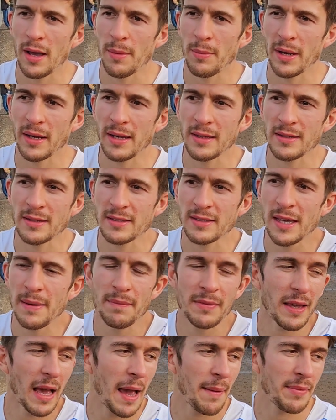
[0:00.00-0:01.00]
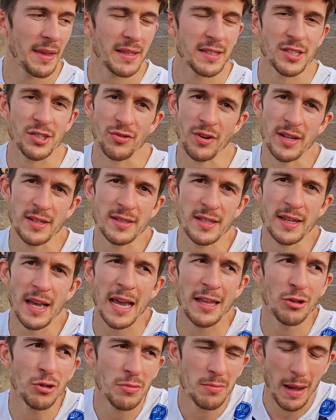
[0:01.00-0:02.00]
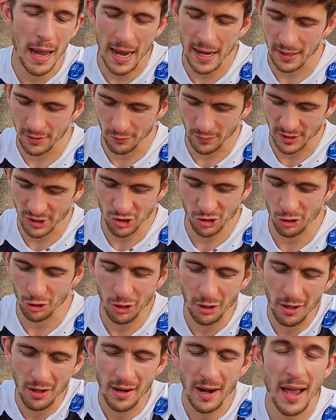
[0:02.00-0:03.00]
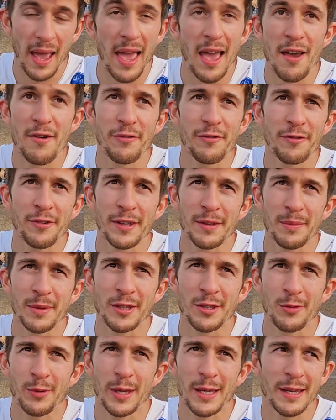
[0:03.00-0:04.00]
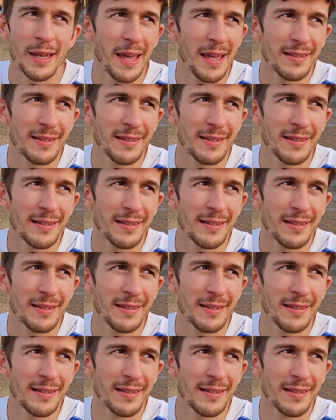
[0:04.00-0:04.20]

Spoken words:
But at the same time, that's racing. I don't mind which color I have in between,